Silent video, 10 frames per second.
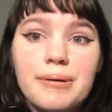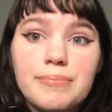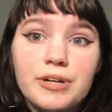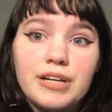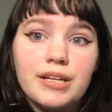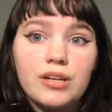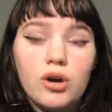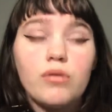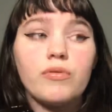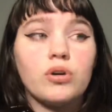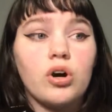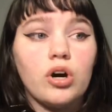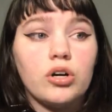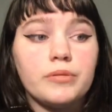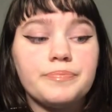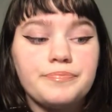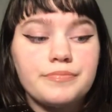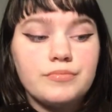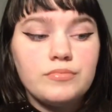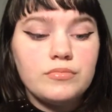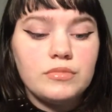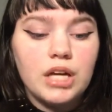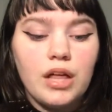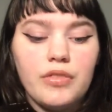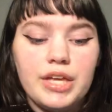But overall, the